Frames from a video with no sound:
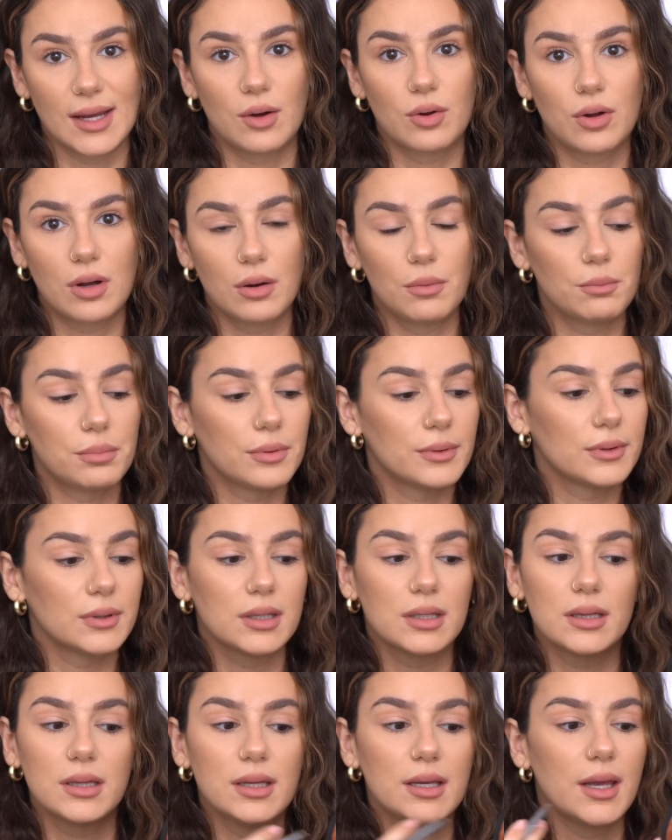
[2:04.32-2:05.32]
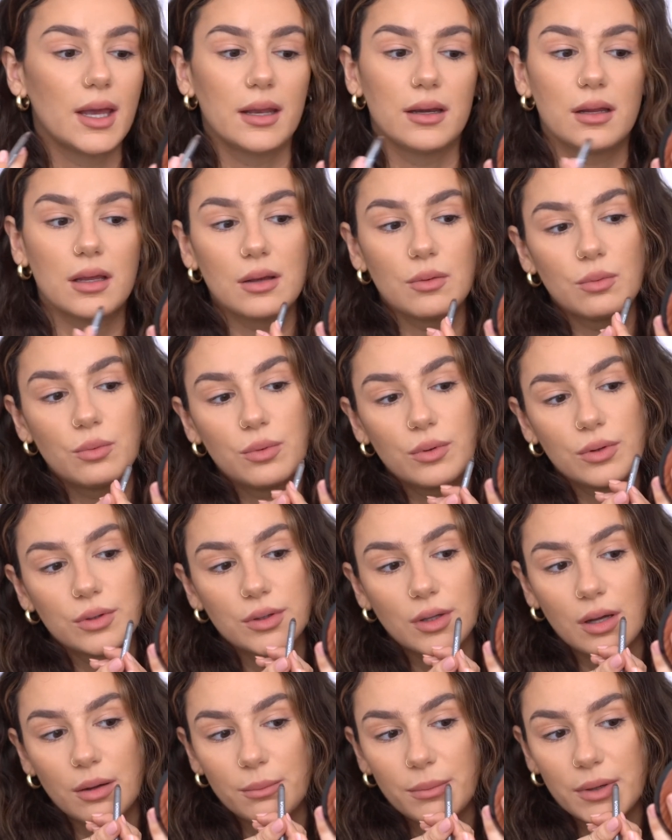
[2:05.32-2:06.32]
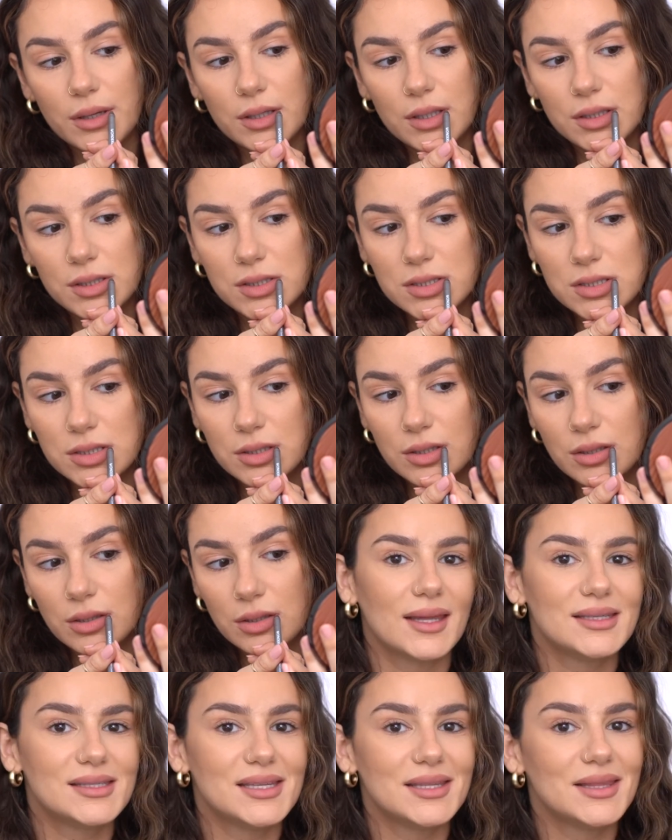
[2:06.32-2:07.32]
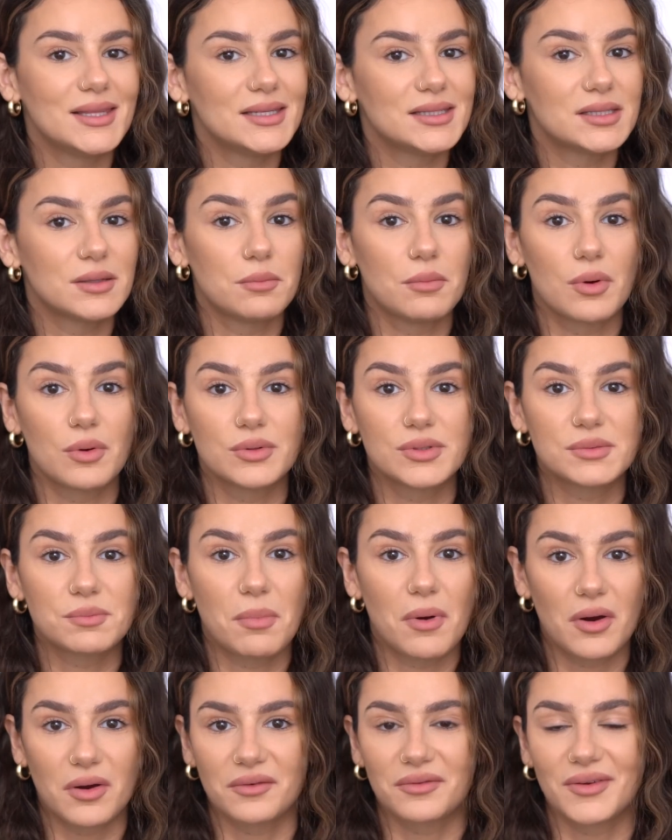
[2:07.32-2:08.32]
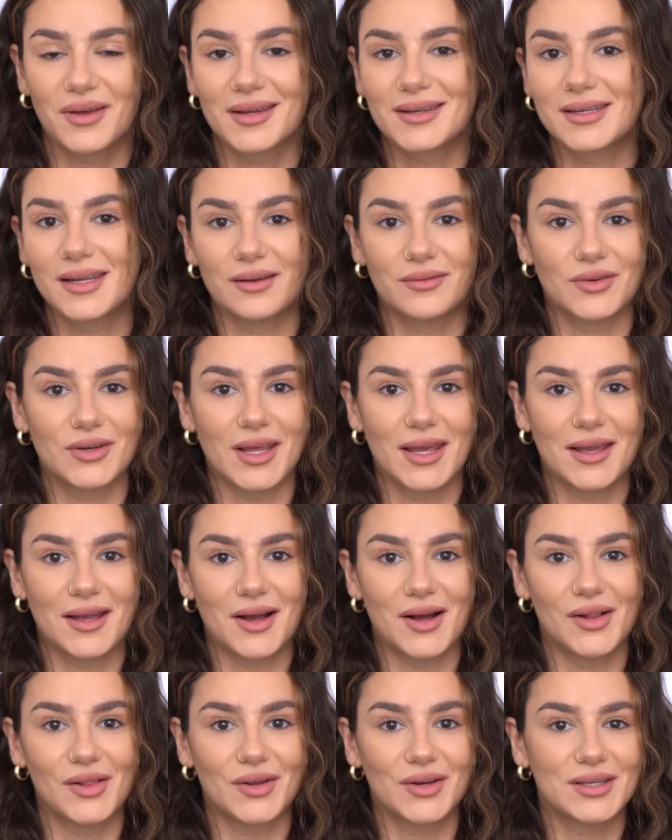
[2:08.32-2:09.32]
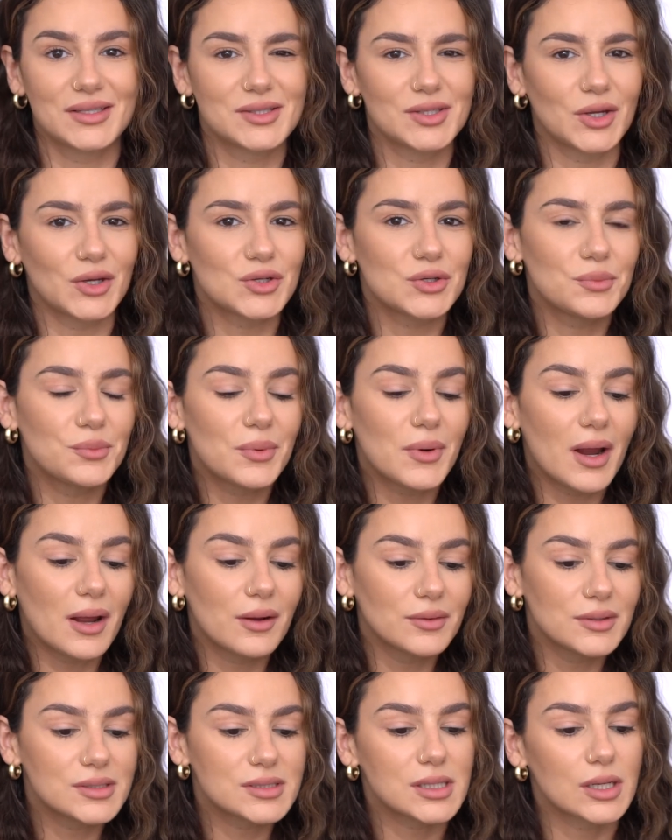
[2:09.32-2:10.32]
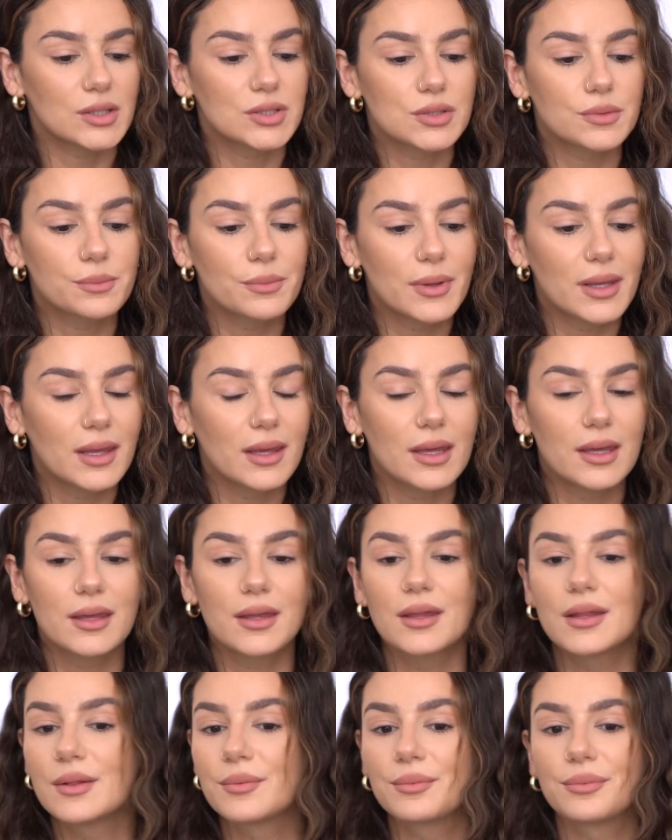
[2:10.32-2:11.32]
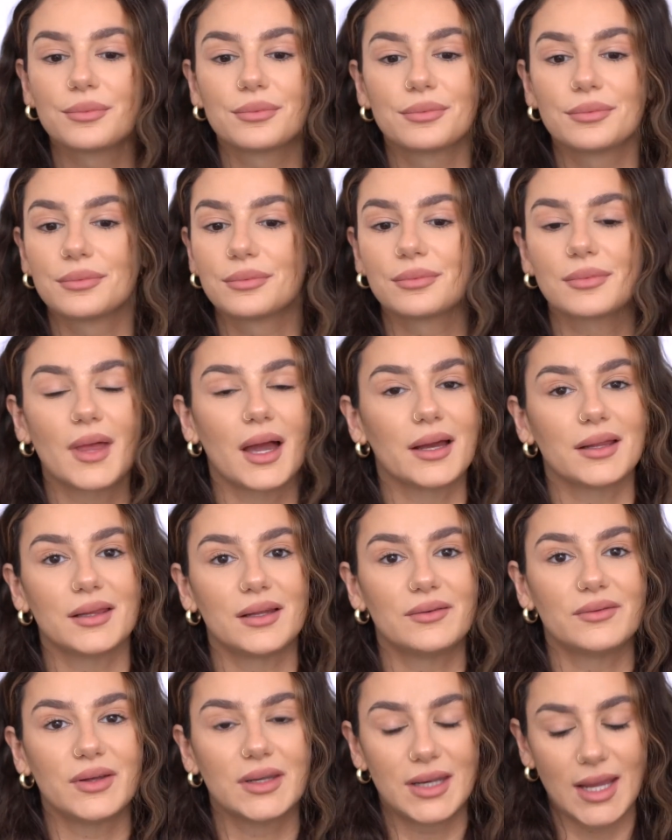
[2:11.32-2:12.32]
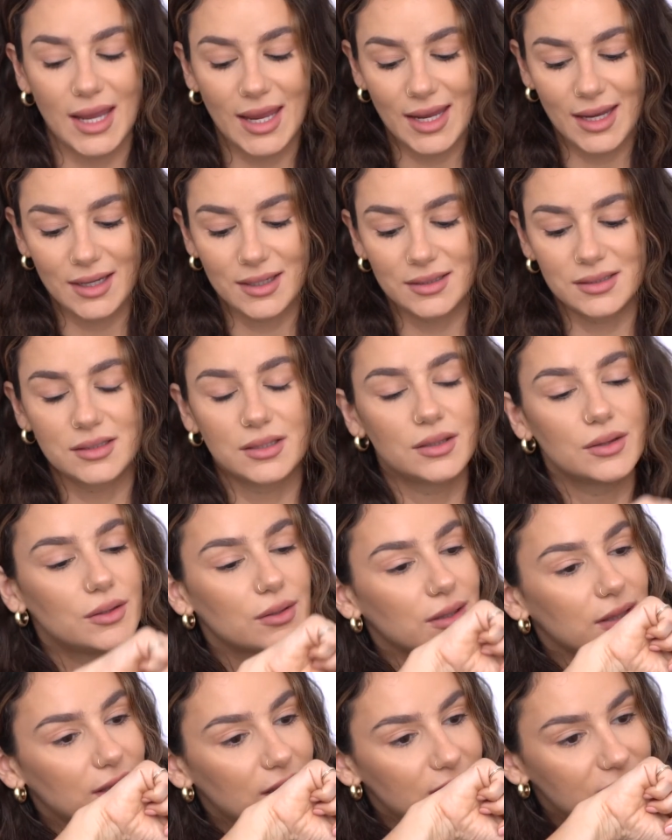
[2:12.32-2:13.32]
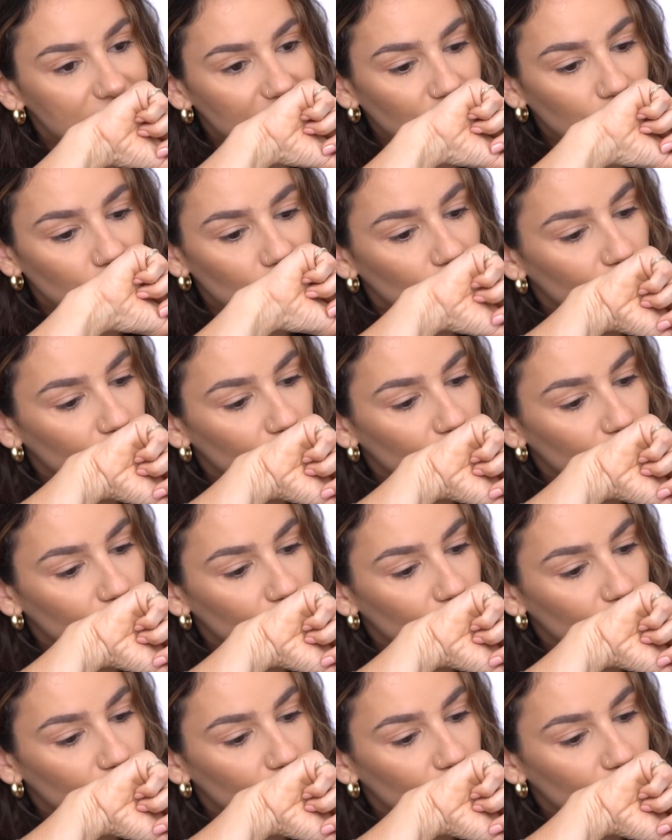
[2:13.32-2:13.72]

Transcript: down completely and it will not budge. Isn't this the most perfect everyday color? It's not too brown, it's not too pink. I love it. And look at this.